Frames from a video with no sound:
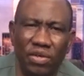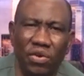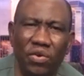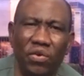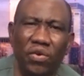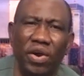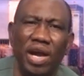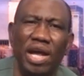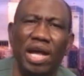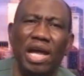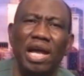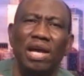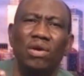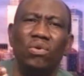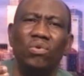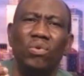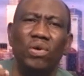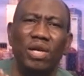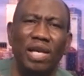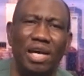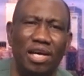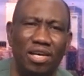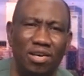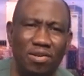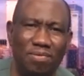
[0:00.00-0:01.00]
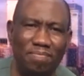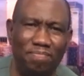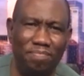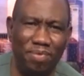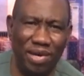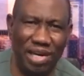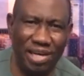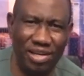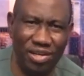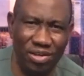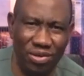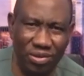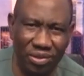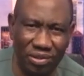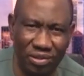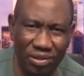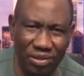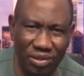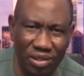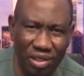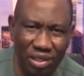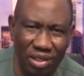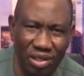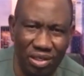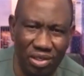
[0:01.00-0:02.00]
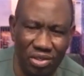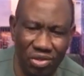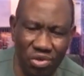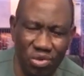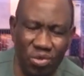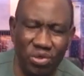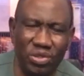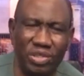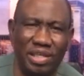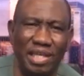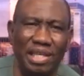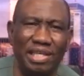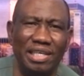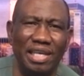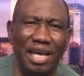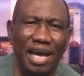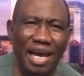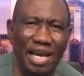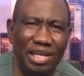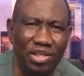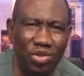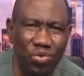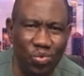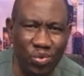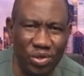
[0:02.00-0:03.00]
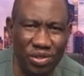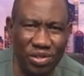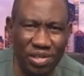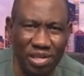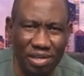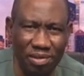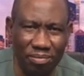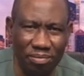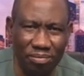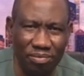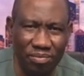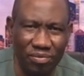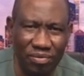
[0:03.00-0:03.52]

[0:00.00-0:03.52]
regular companions, those that ate with him,